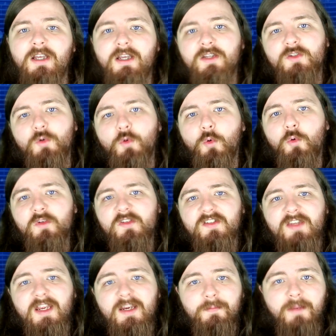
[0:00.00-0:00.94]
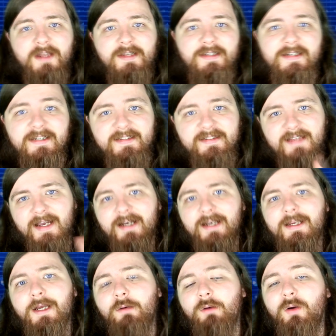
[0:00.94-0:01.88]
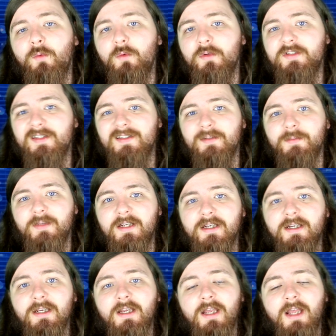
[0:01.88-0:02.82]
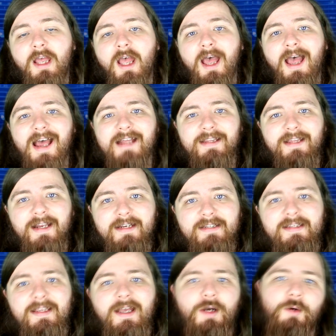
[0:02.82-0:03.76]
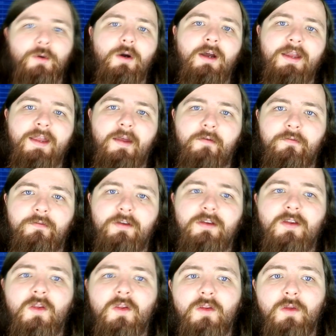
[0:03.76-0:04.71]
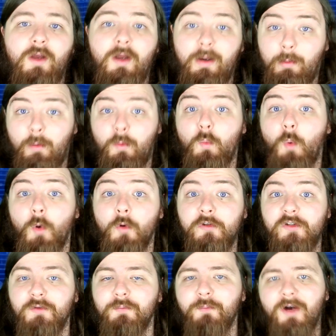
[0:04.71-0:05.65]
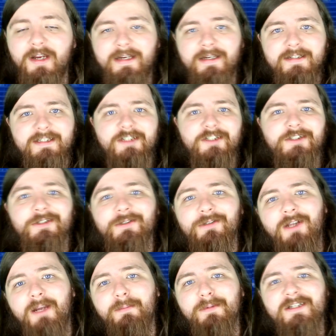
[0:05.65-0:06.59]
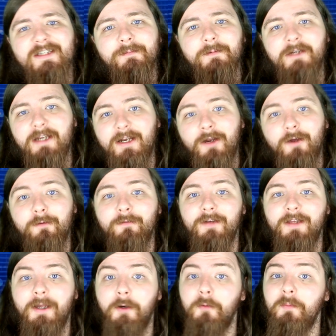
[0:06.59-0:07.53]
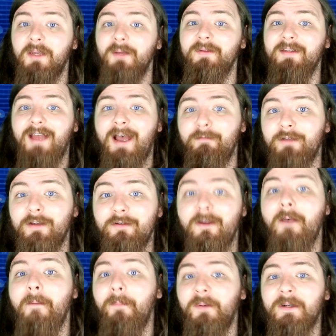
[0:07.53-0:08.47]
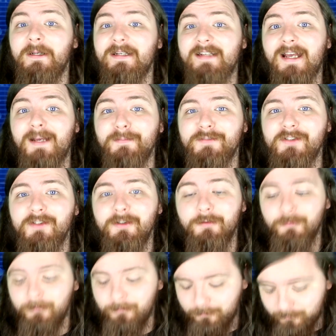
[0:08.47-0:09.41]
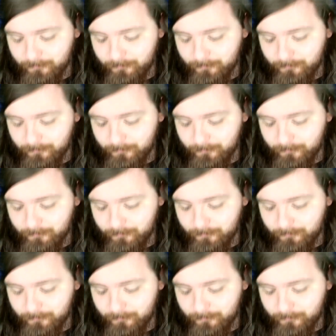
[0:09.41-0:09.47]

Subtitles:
It's all segmented exactly how I want it to be, and that is how I want my digital library to be, and hopefully how I'll be able to have it pretty damn soon.